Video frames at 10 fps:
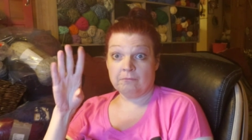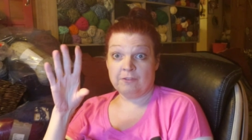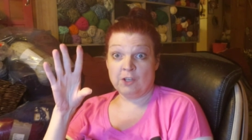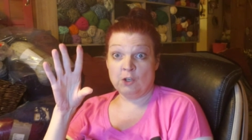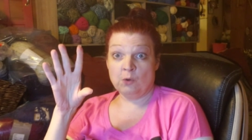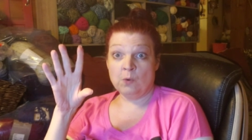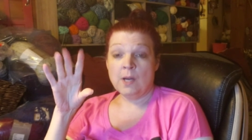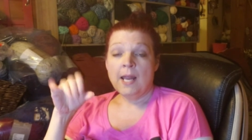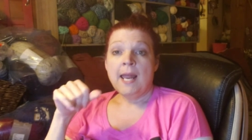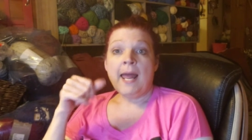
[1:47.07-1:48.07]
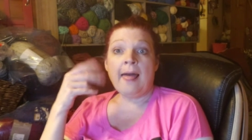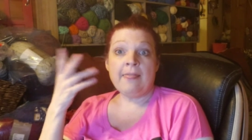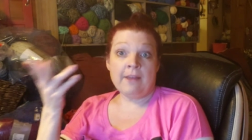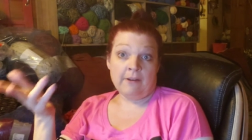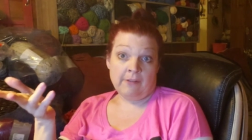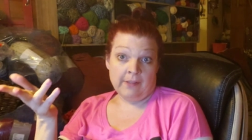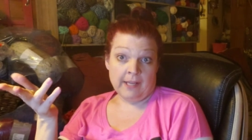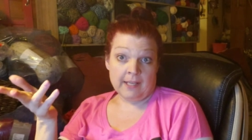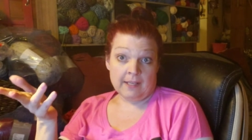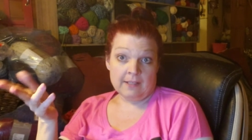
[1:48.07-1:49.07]
view and then I'll
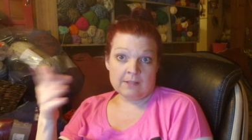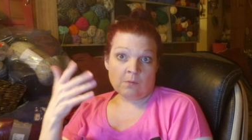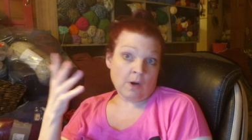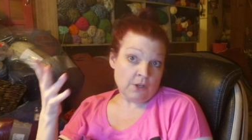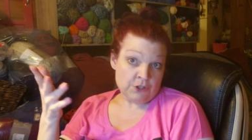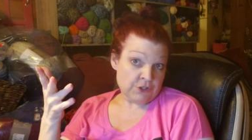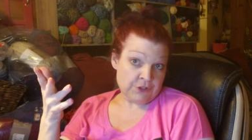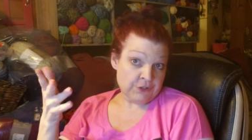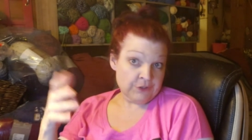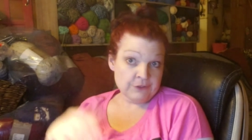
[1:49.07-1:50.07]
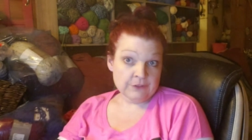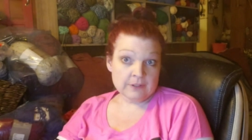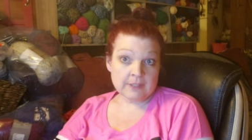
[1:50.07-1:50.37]
link it is what I'll just do.